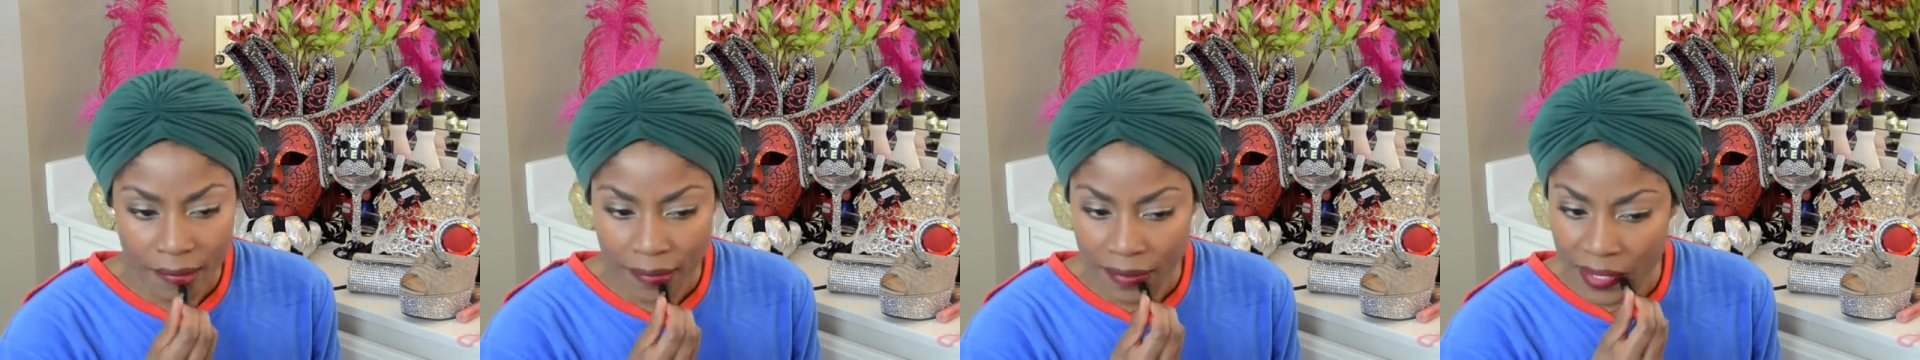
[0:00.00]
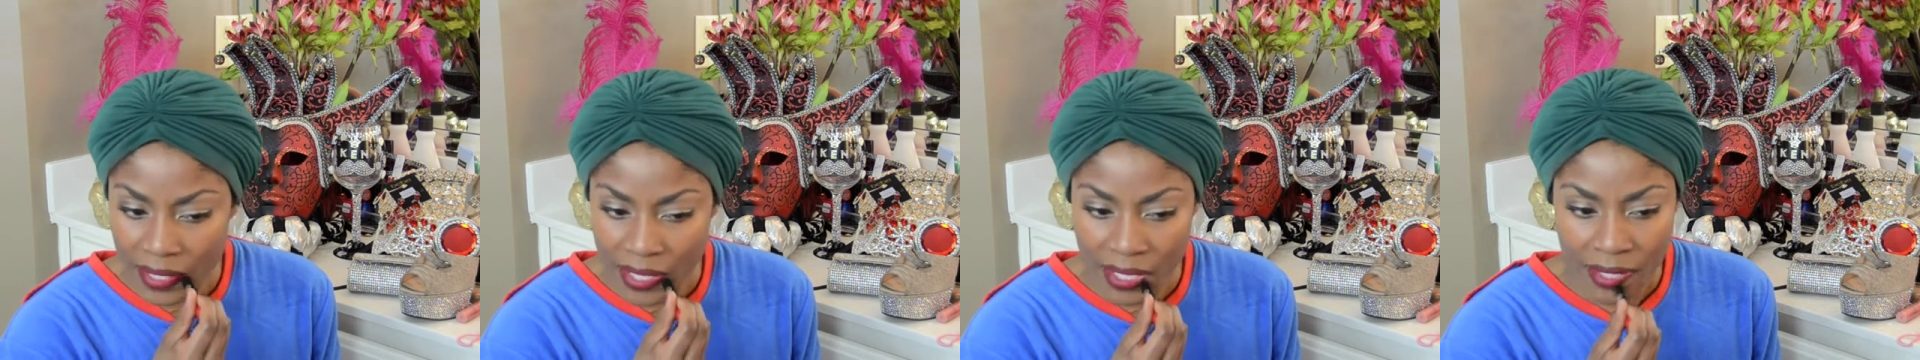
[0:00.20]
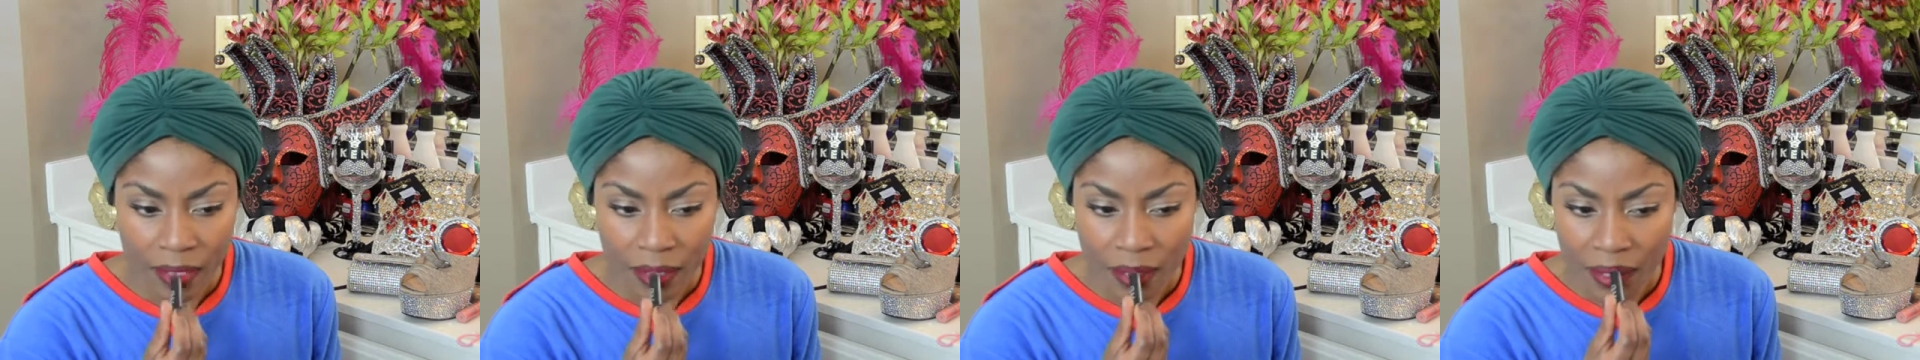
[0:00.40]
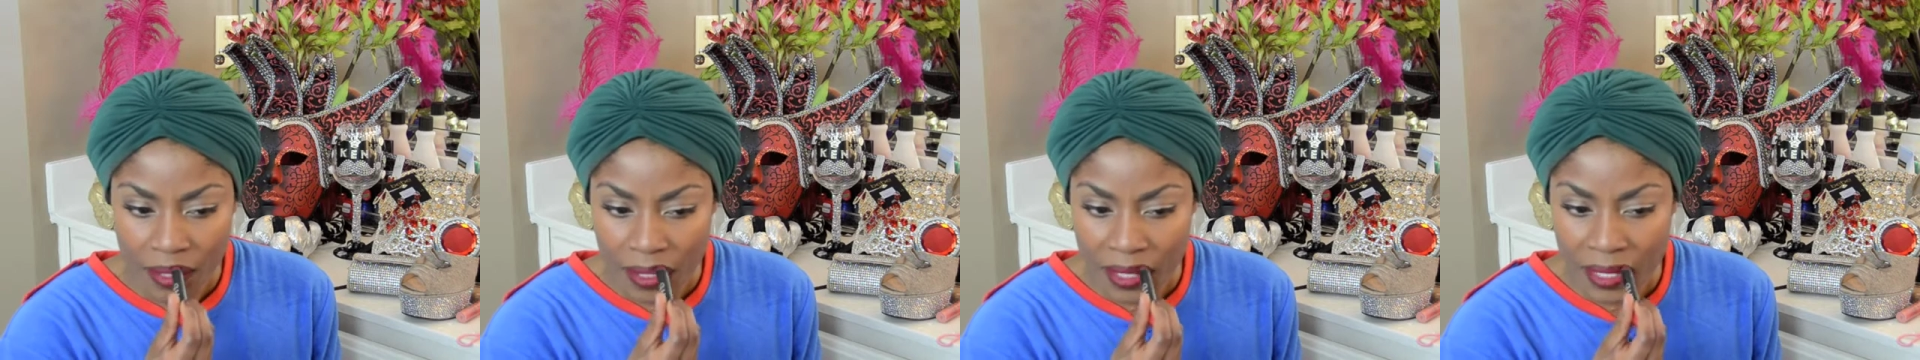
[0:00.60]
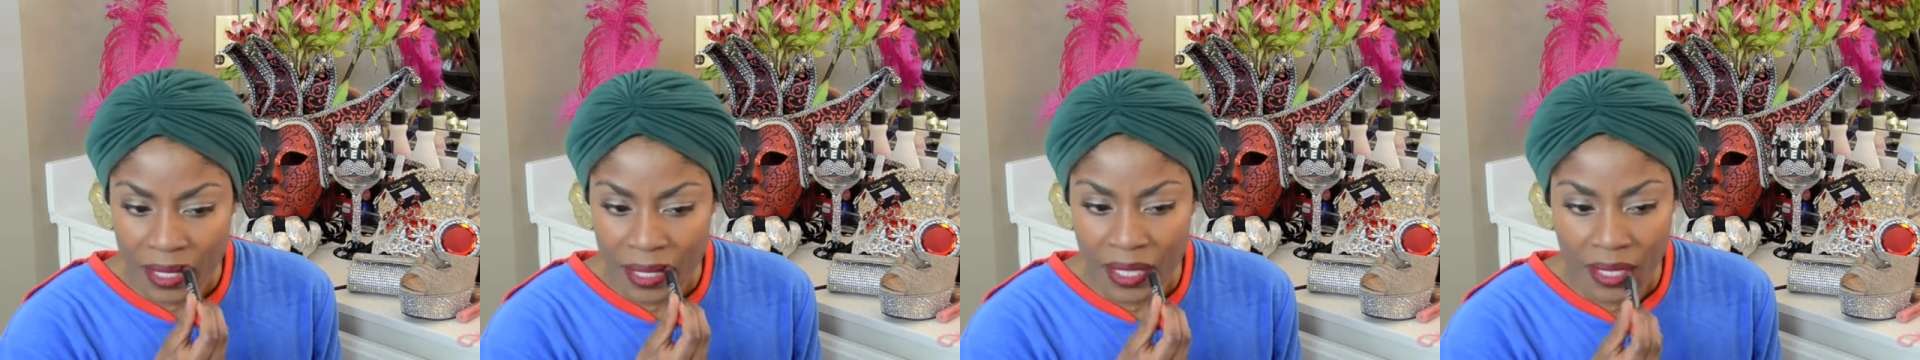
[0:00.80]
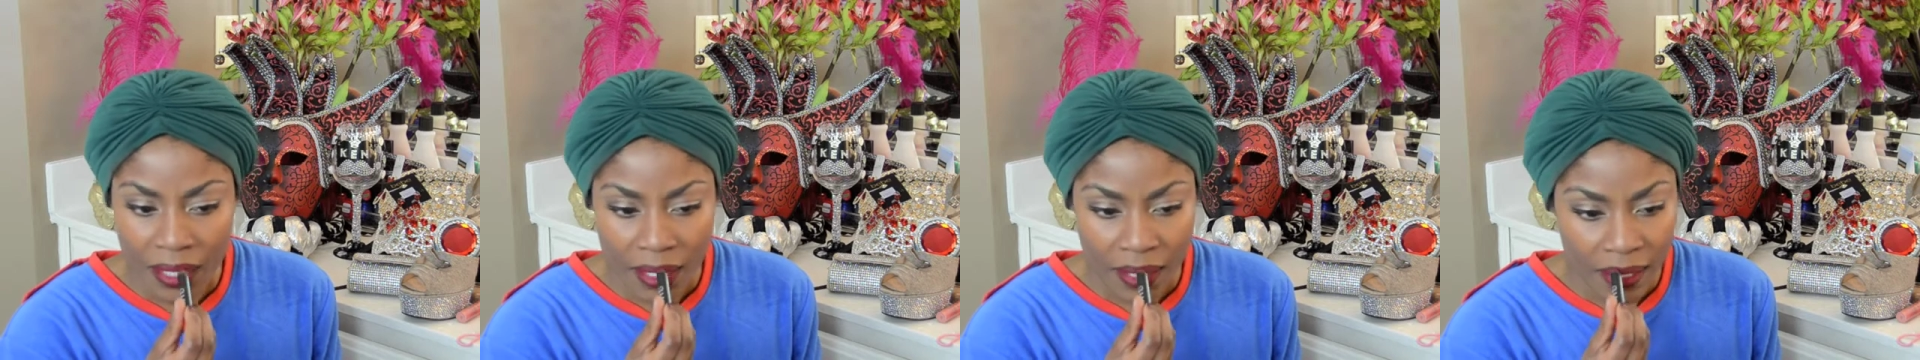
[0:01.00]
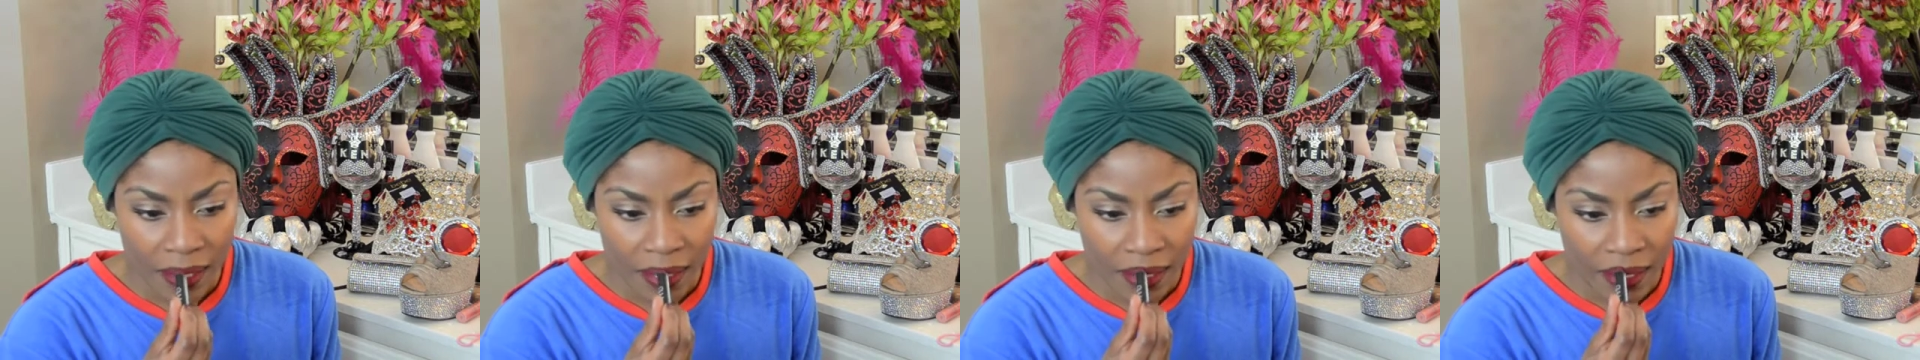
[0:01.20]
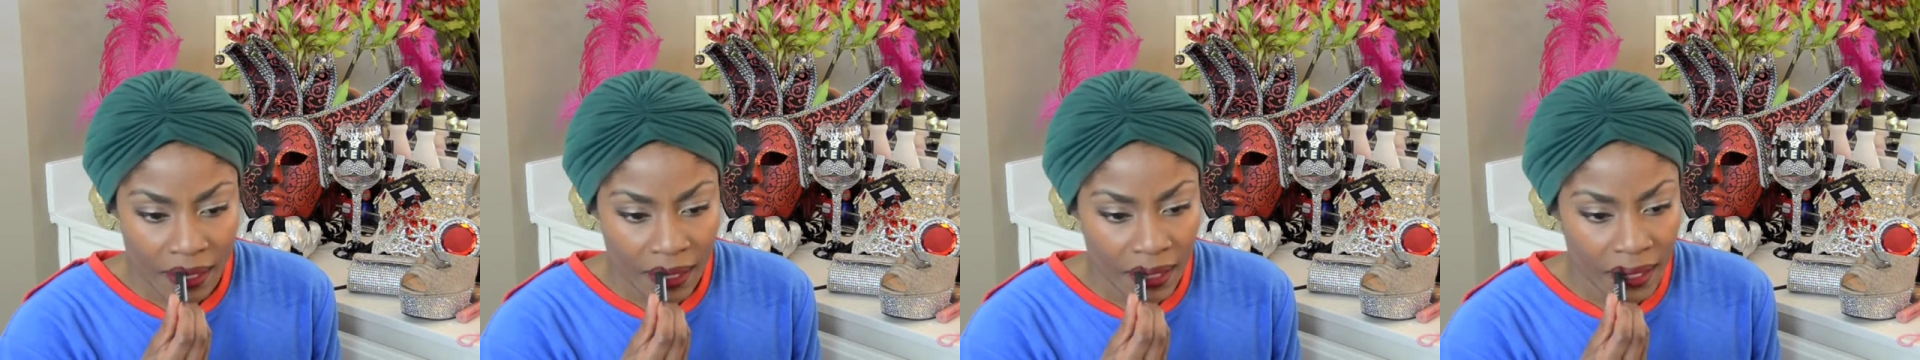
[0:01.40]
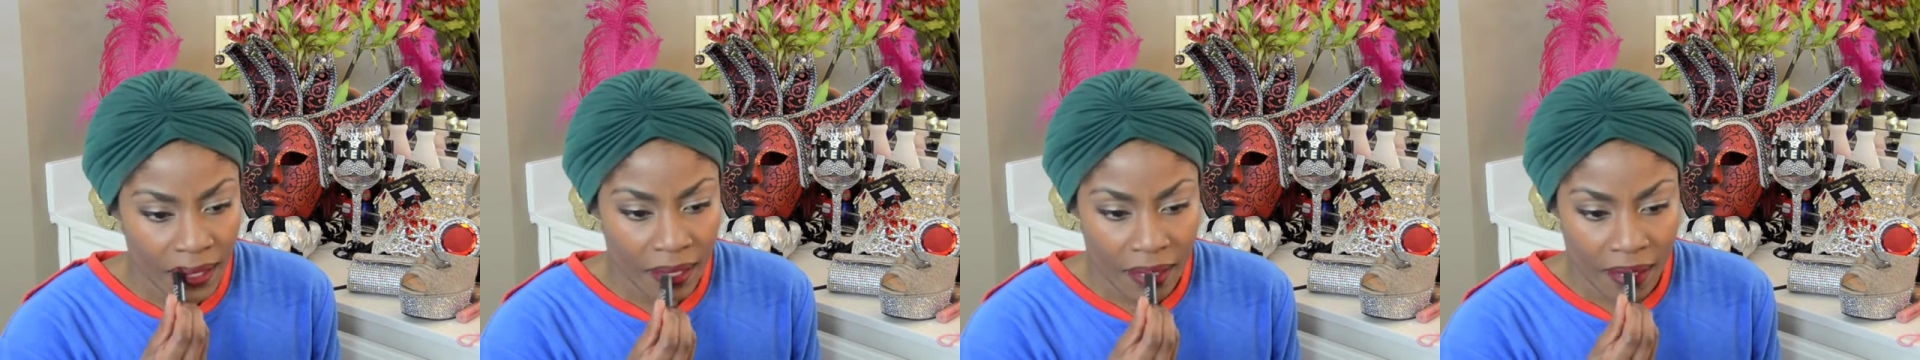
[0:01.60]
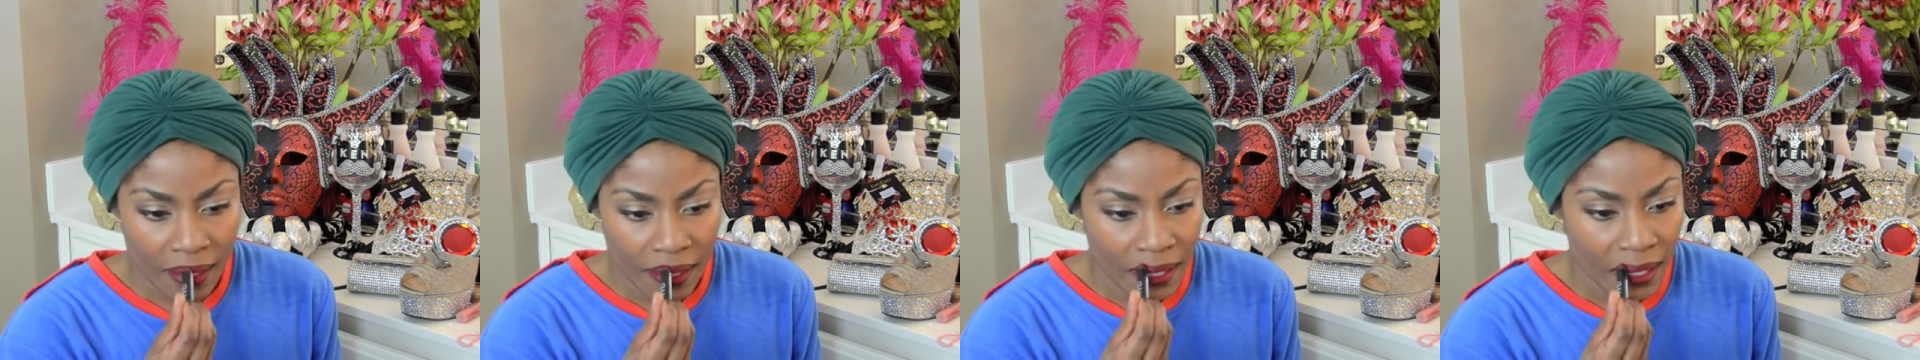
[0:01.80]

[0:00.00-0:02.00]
I really love these burgundies